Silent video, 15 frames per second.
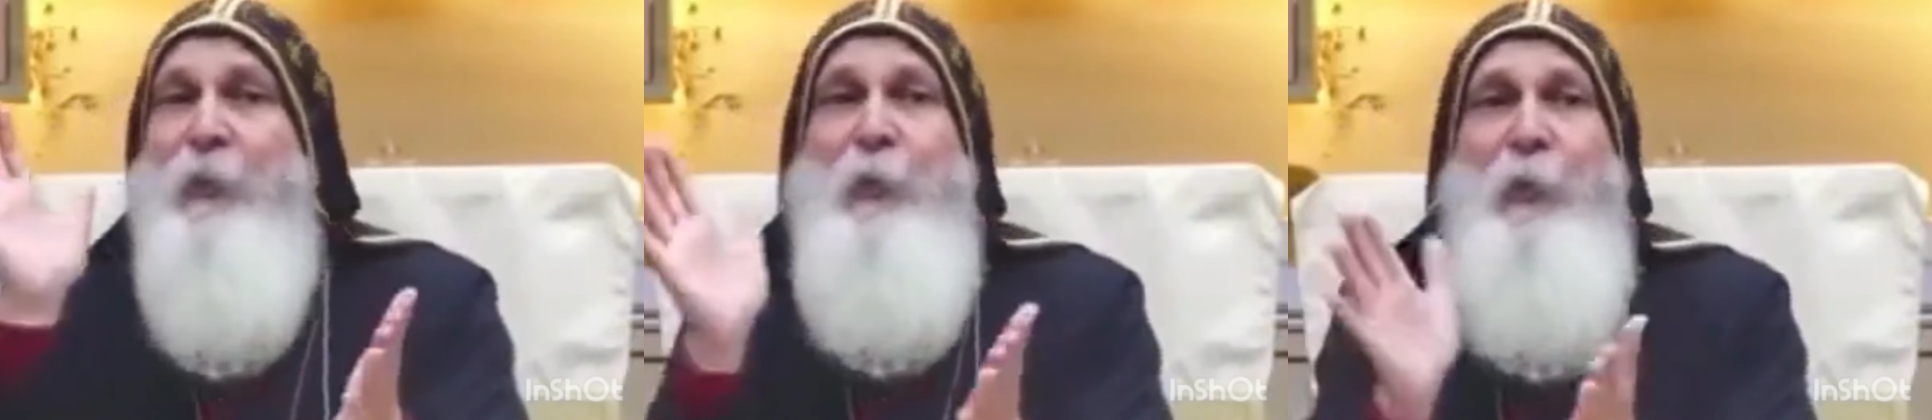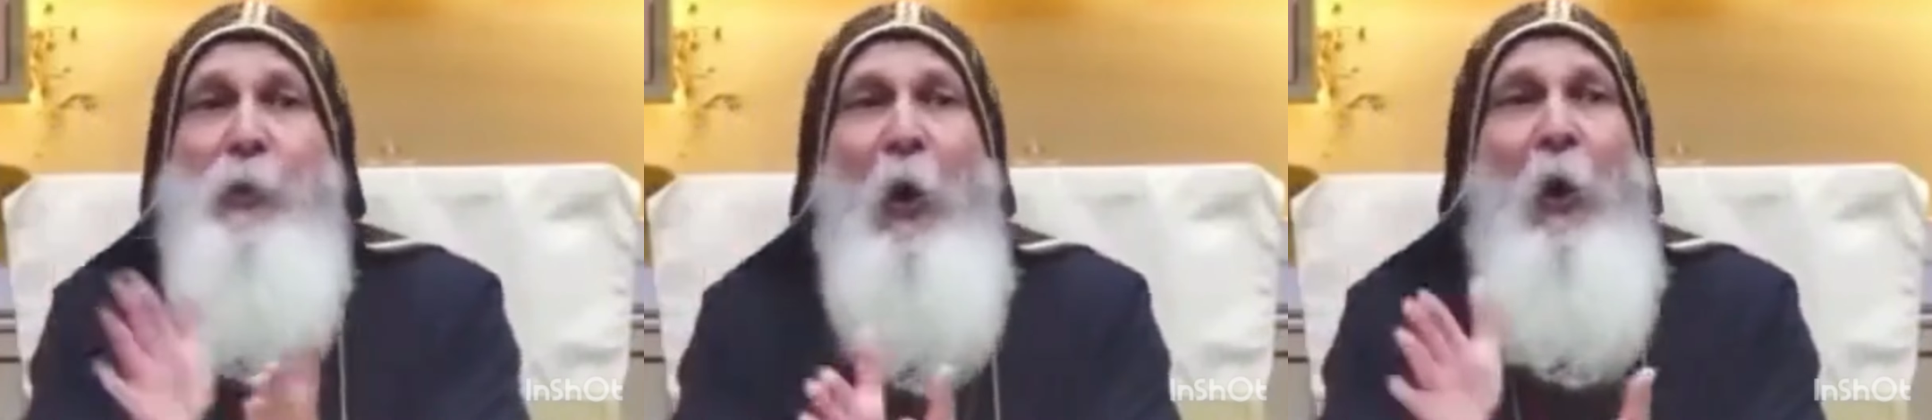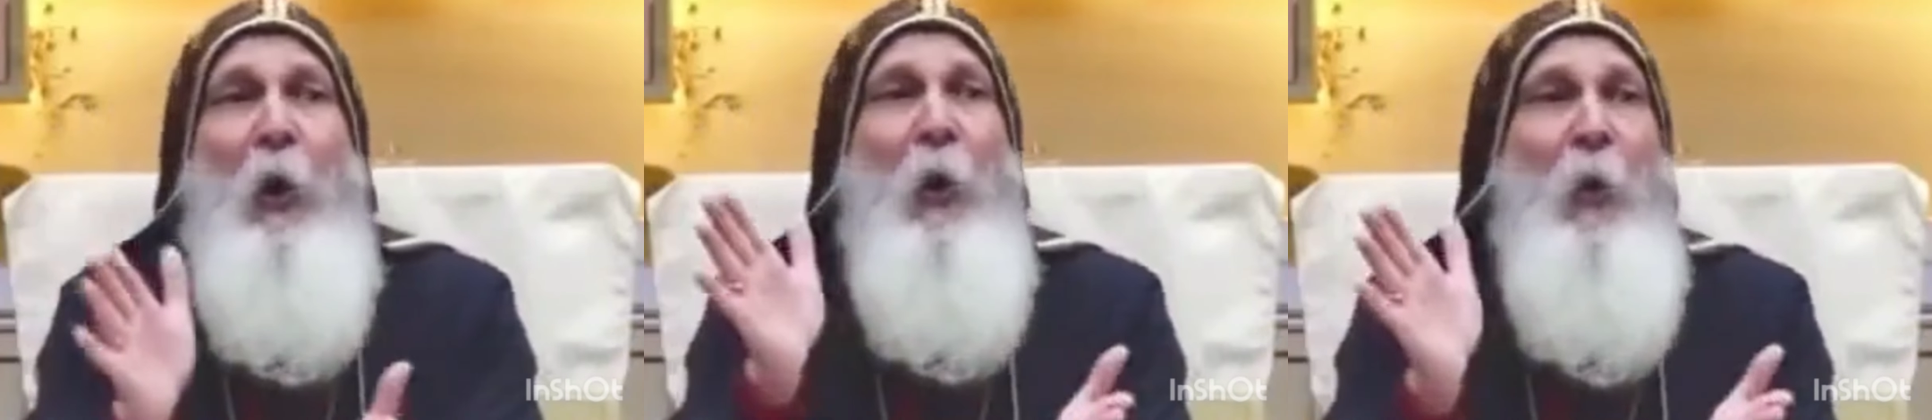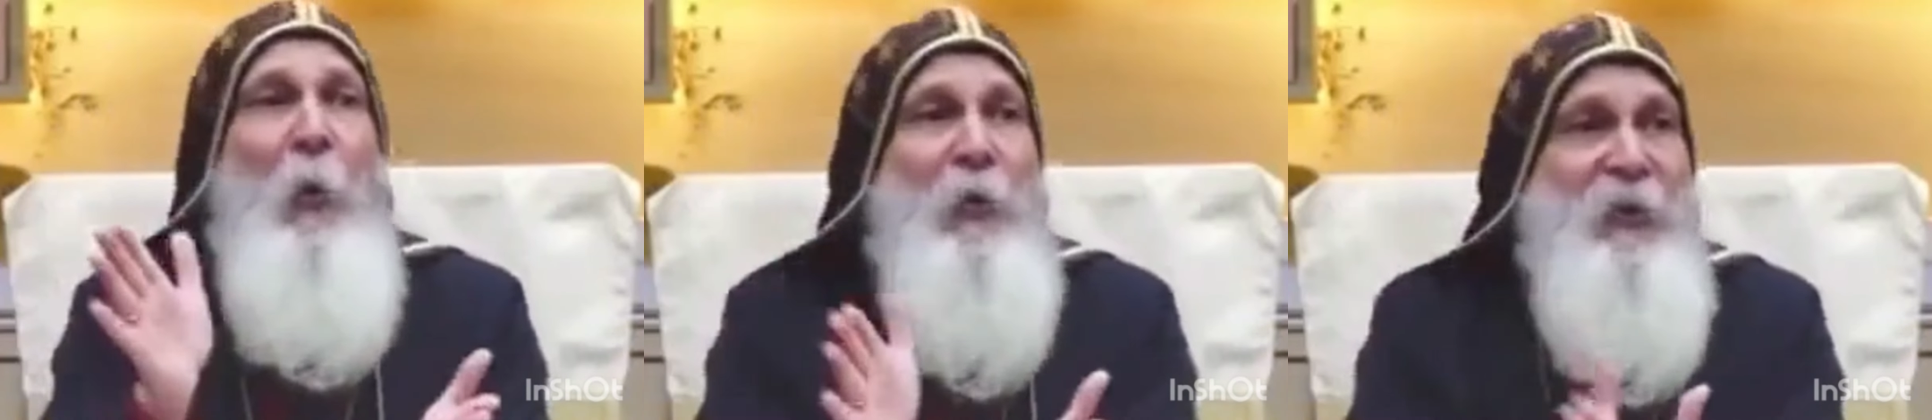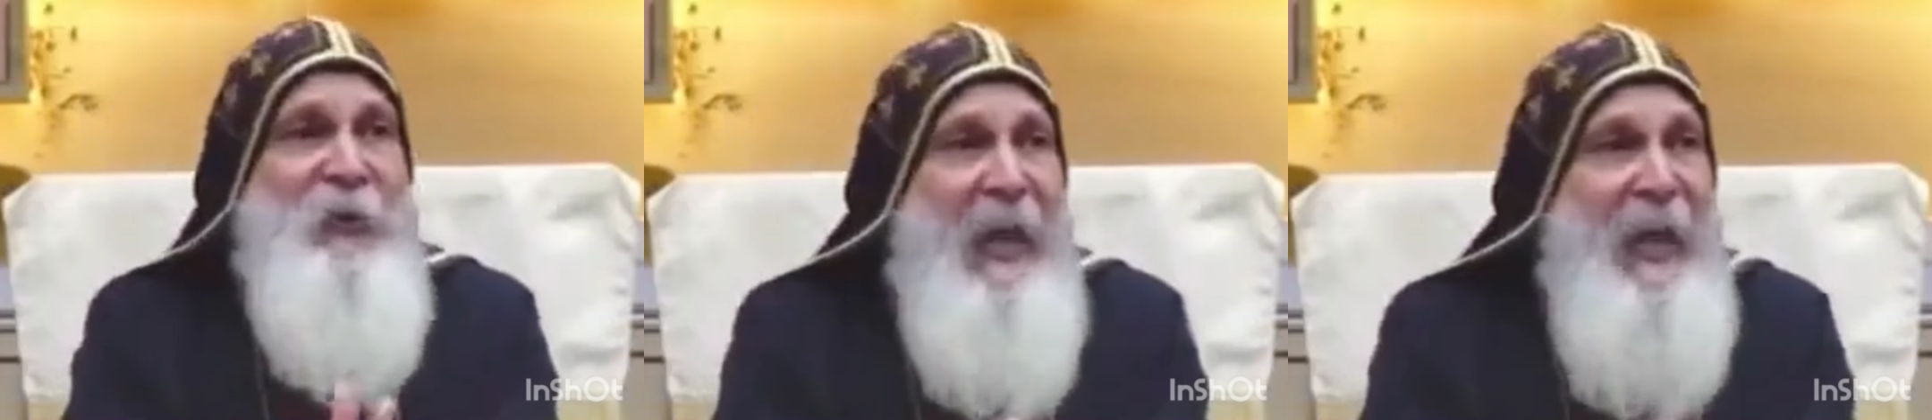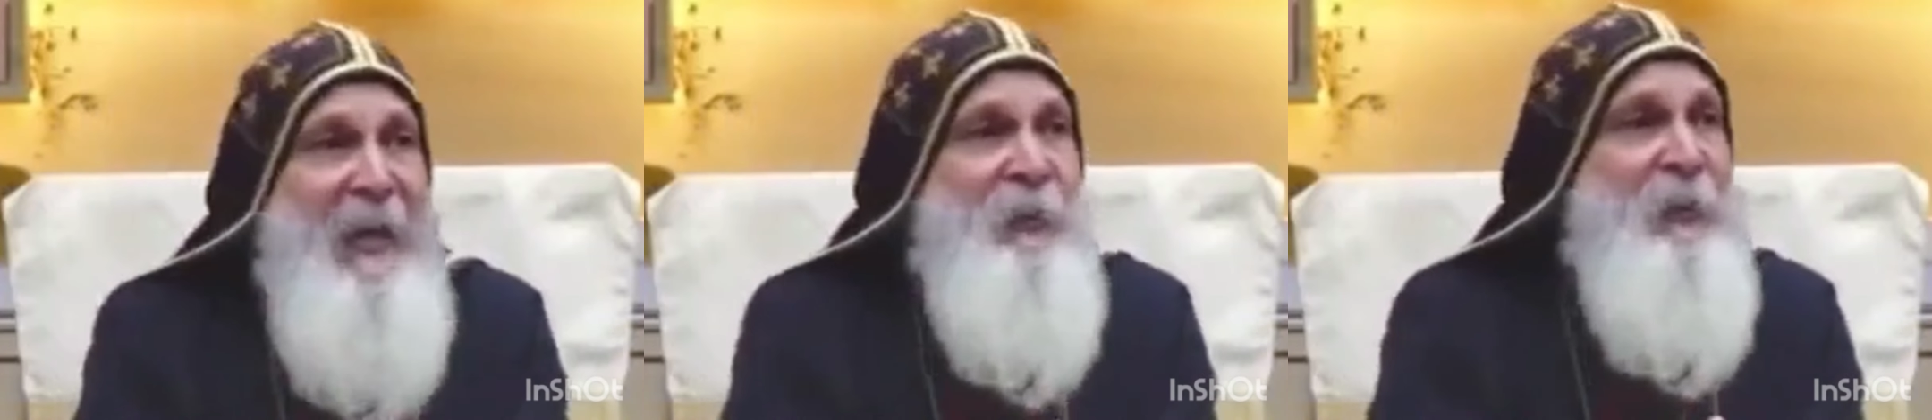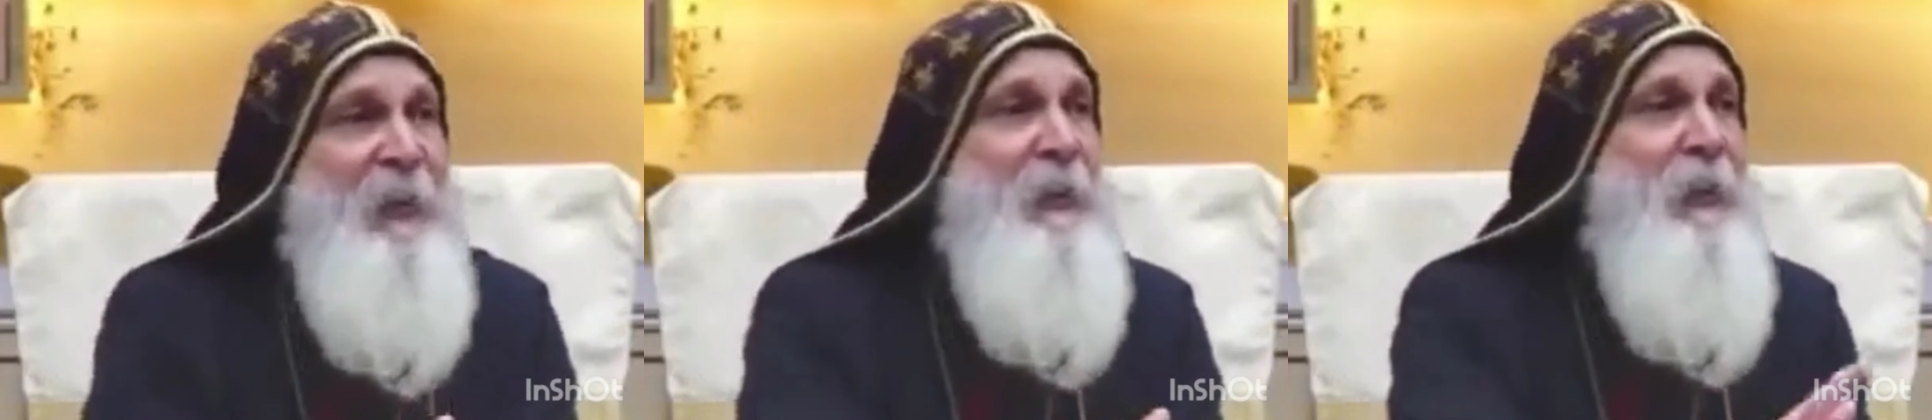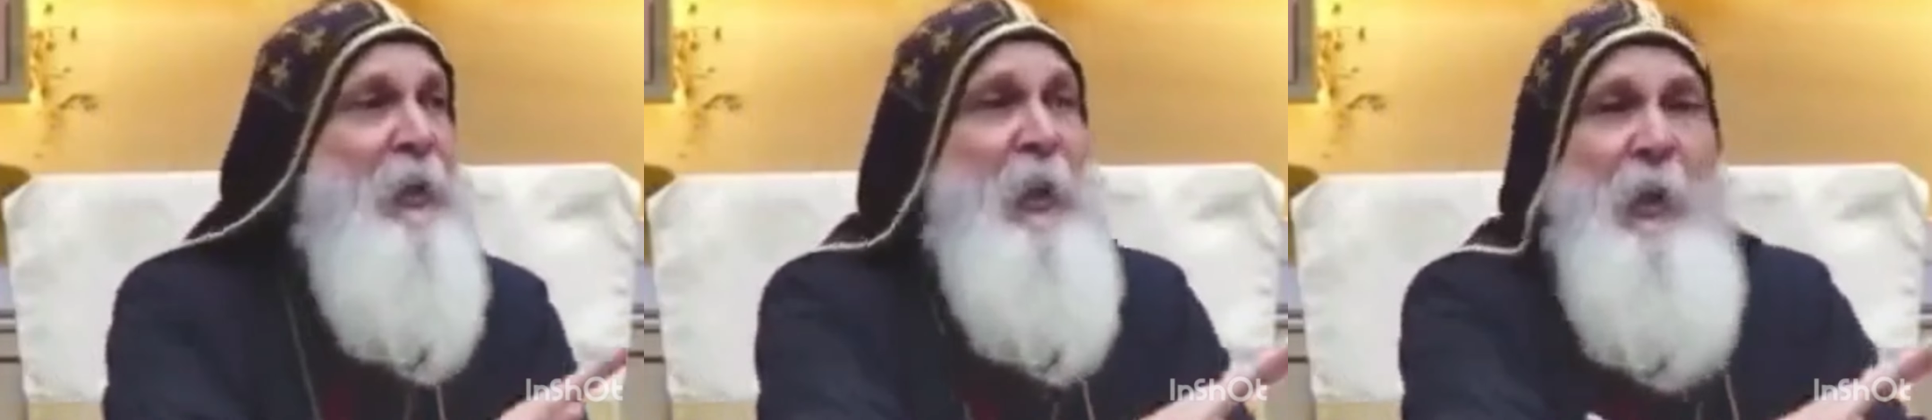No
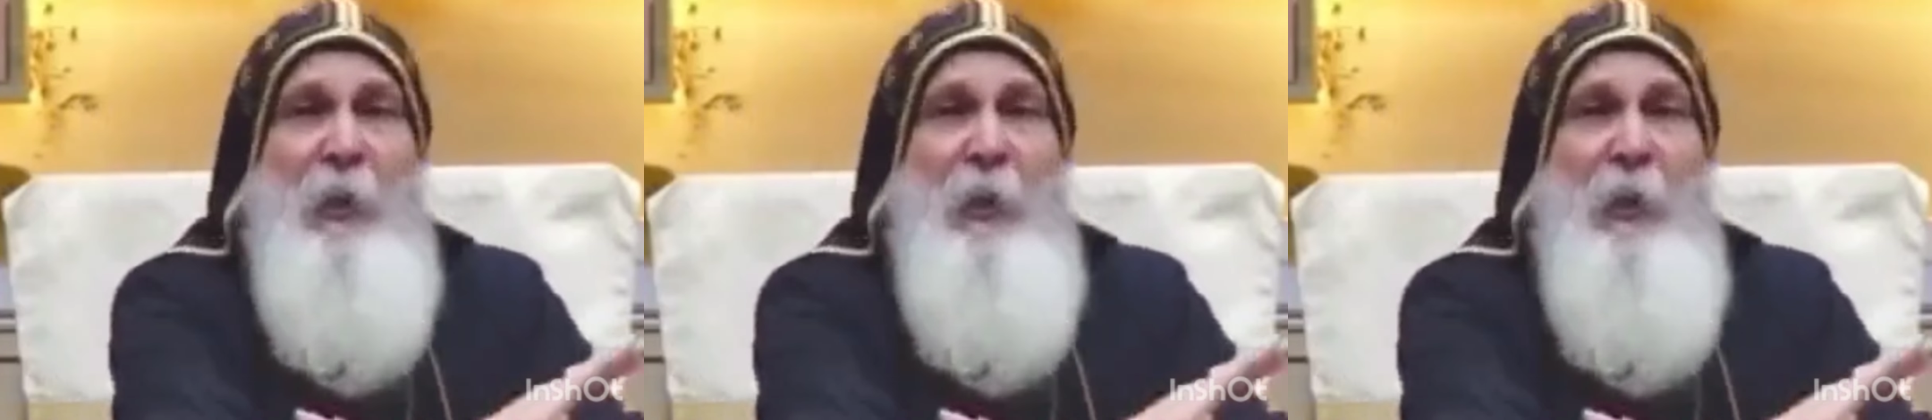Satan,